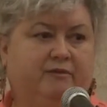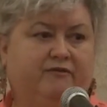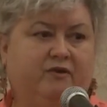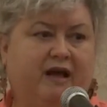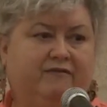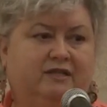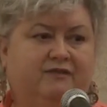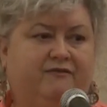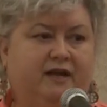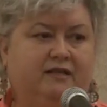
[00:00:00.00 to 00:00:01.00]
If you haven't
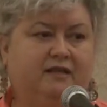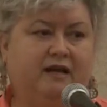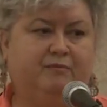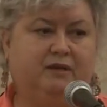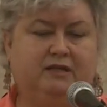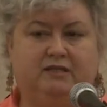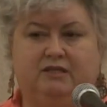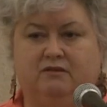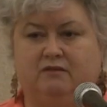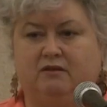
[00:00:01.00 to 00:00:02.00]
defined that, please
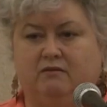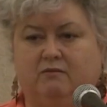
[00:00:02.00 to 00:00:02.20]
do so.